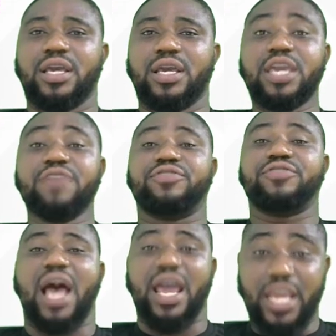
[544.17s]
if
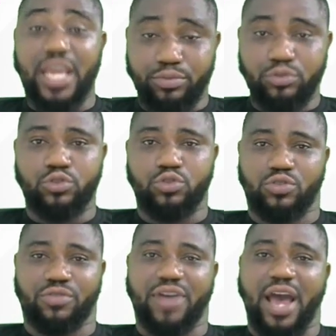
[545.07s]
they are able to
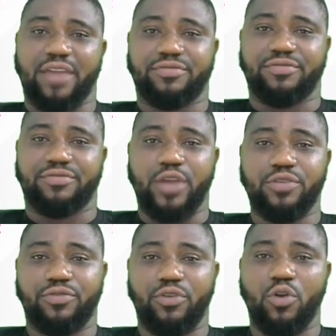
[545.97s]
survive, are
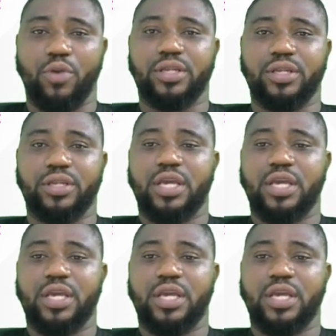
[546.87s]
you following?